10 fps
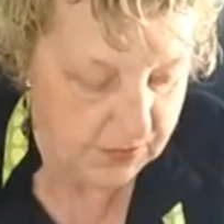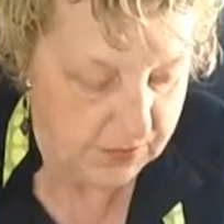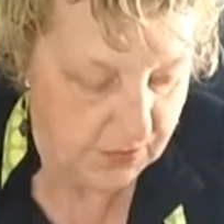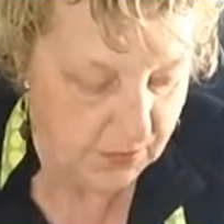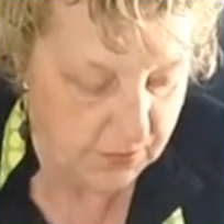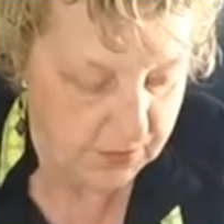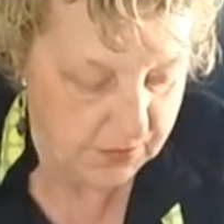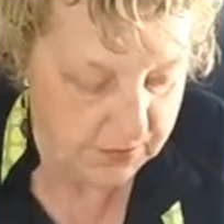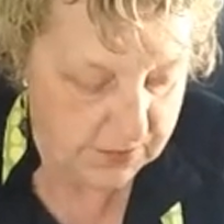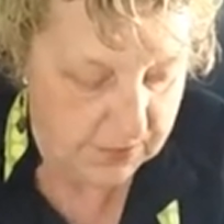So
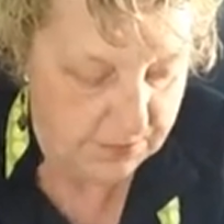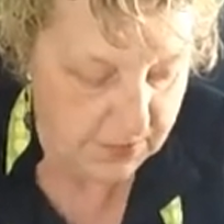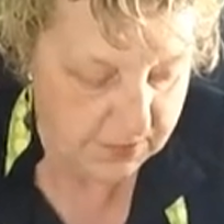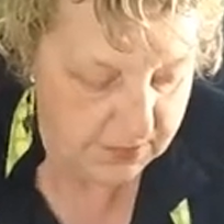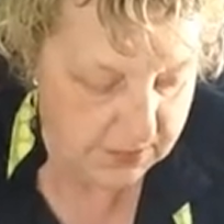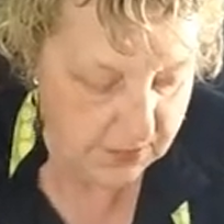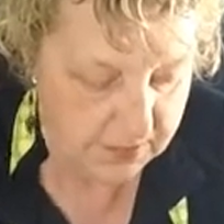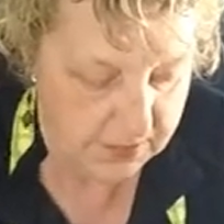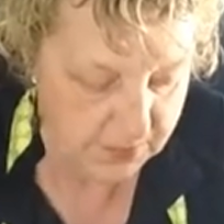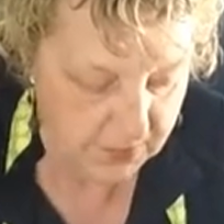you'll see the butter
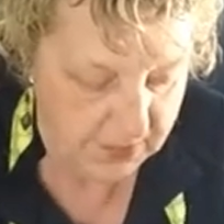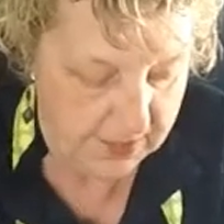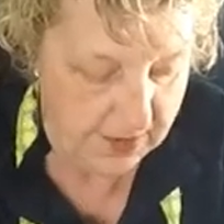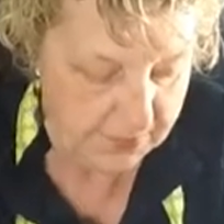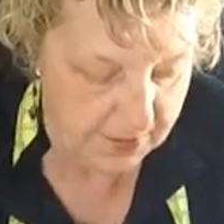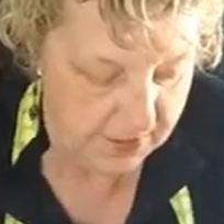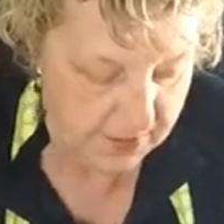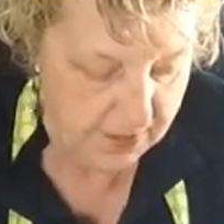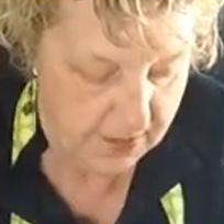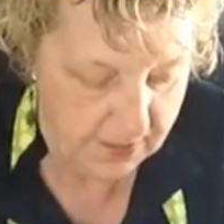start to break up,
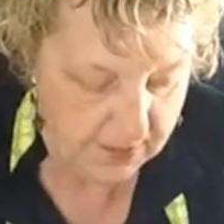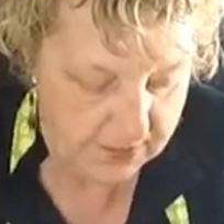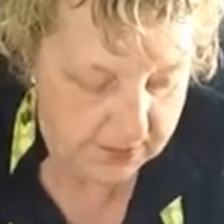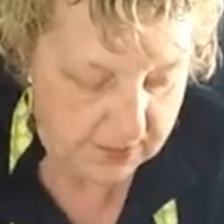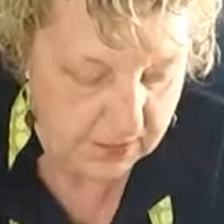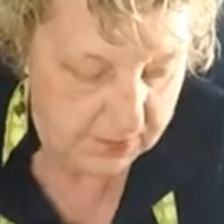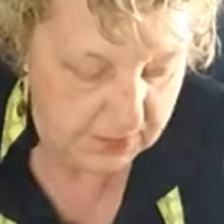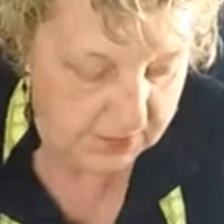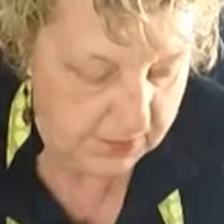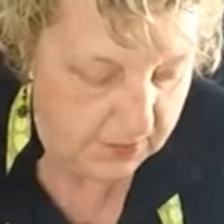and it's going to
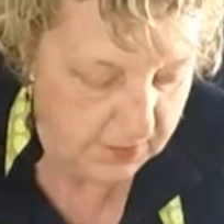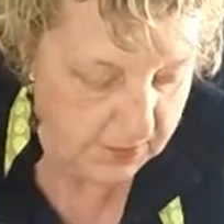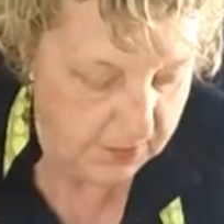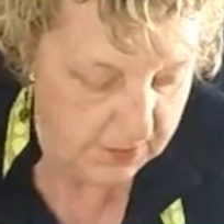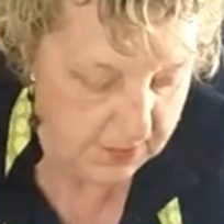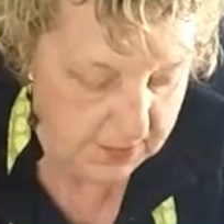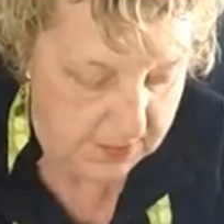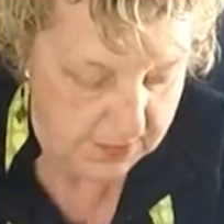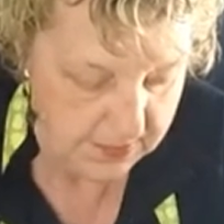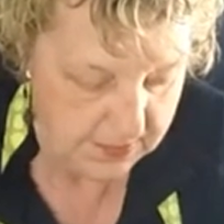be little
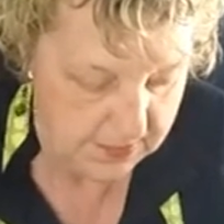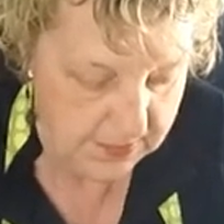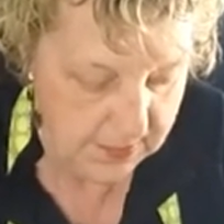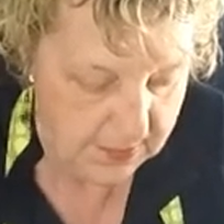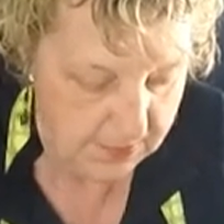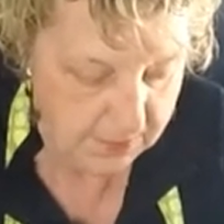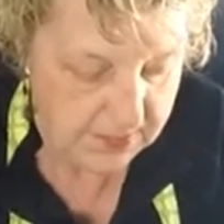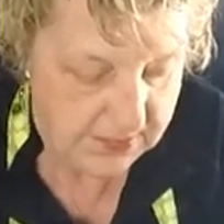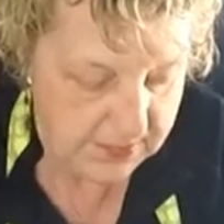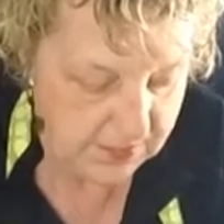
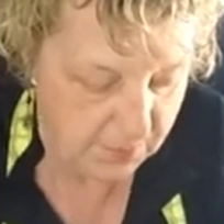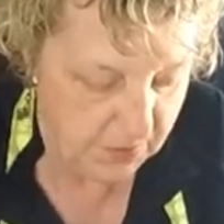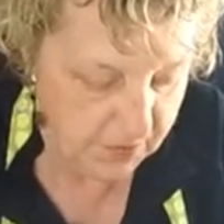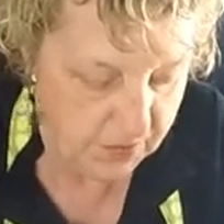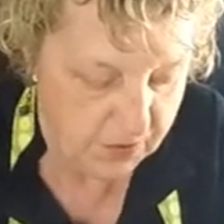pieces of butter.